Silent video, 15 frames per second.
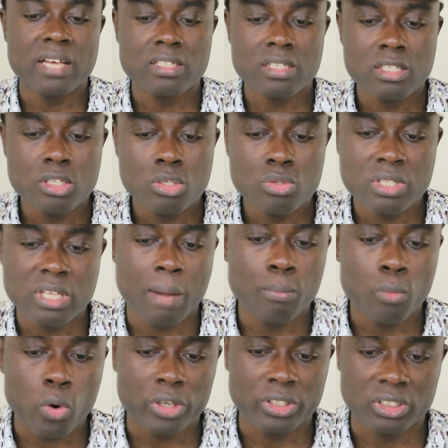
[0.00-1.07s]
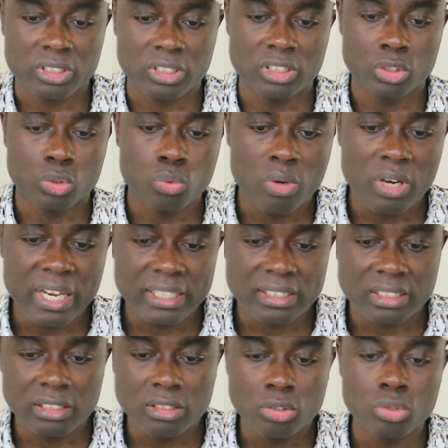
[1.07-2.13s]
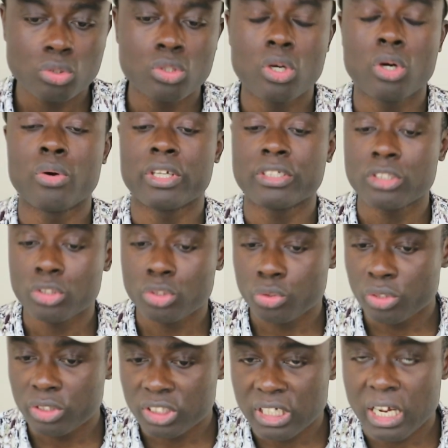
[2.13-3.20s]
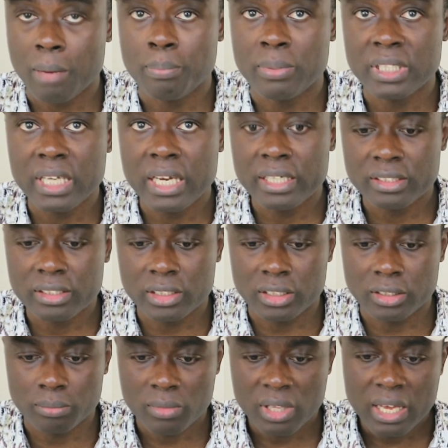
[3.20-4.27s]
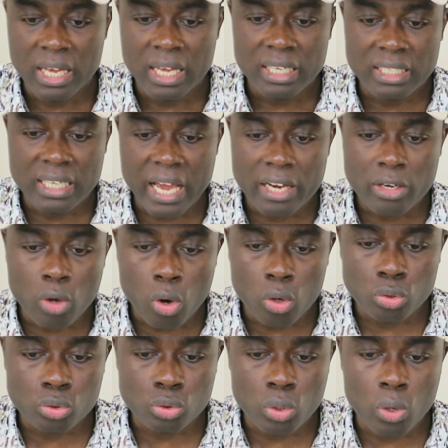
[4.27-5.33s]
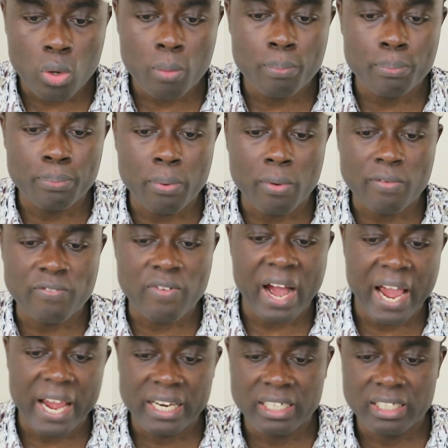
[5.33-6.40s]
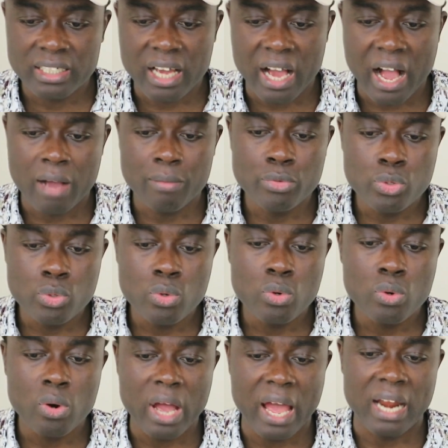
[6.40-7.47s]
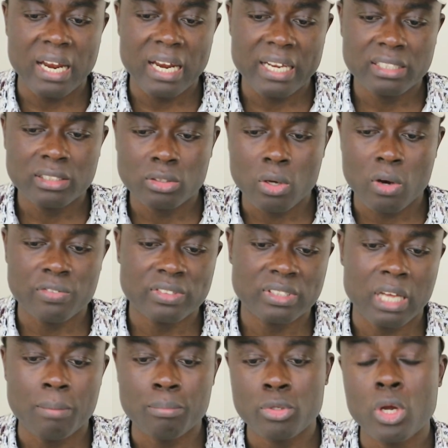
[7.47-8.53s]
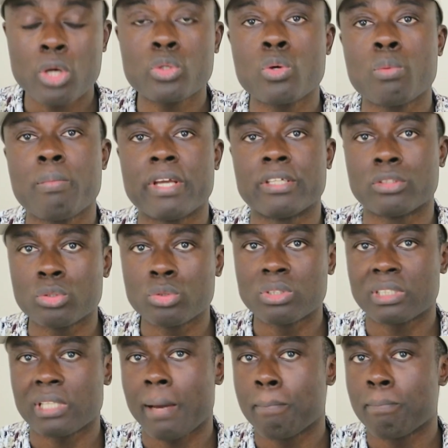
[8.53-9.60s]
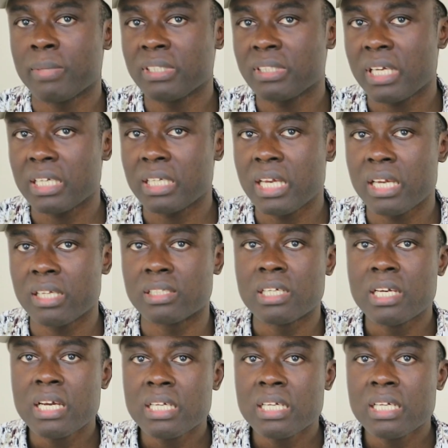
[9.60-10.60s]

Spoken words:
ask you some questions relating to your registration application. Then also provide you a list of some documents to submit again.